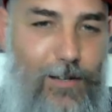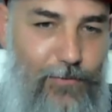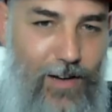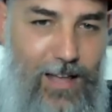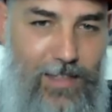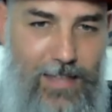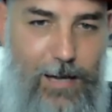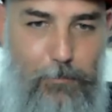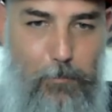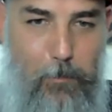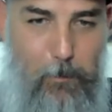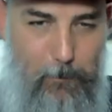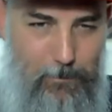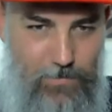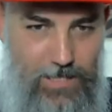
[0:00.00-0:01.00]
I found that
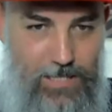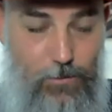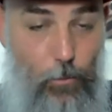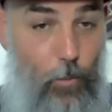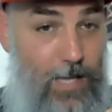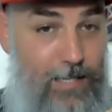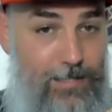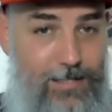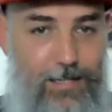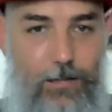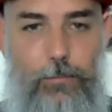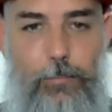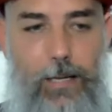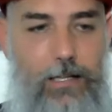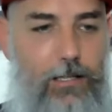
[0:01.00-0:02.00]
one
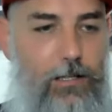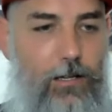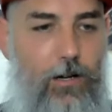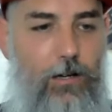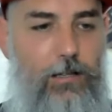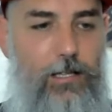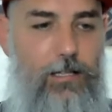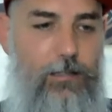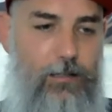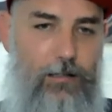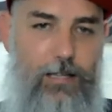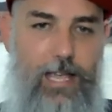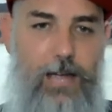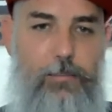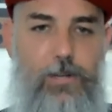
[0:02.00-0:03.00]
single button on the
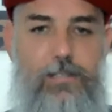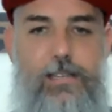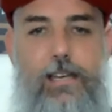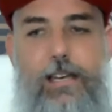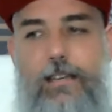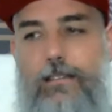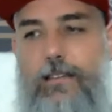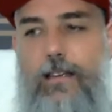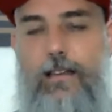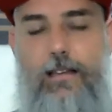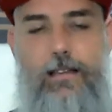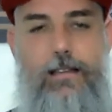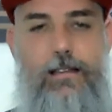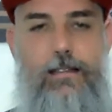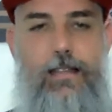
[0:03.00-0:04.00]
camera settings
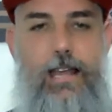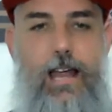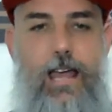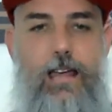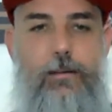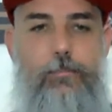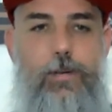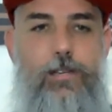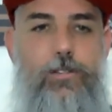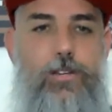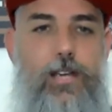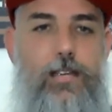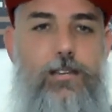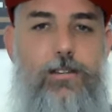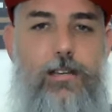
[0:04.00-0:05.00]
that I hadn't been
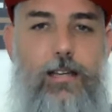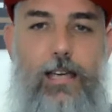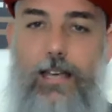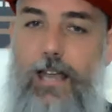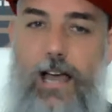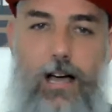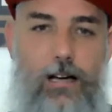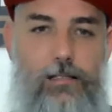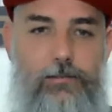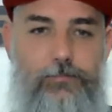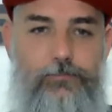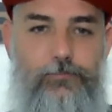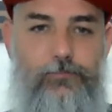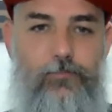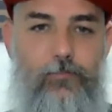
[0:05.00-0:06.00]
changing. And now
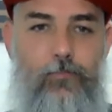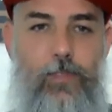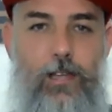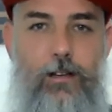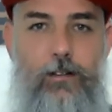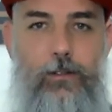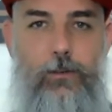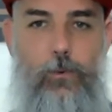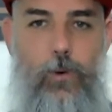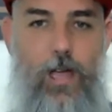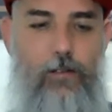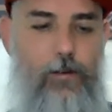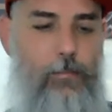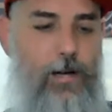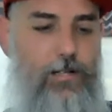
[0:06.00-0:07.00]
we
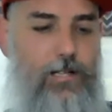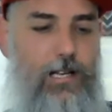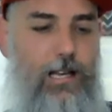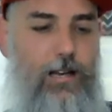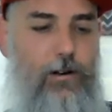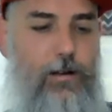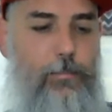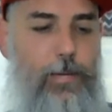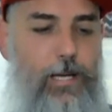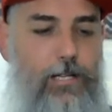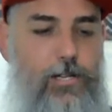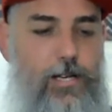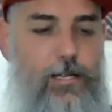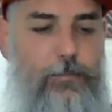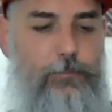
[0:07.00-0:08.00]
have a much clearer
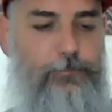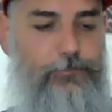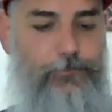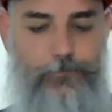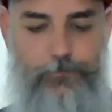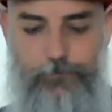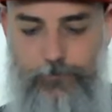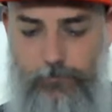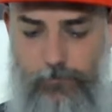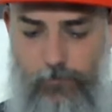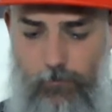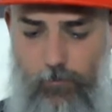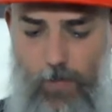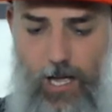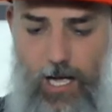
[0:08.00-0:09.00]
picture.
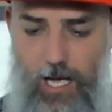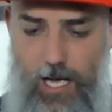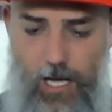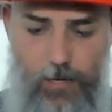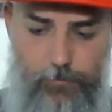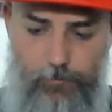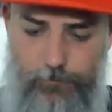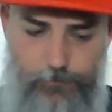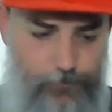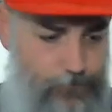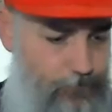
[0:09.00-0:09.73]
If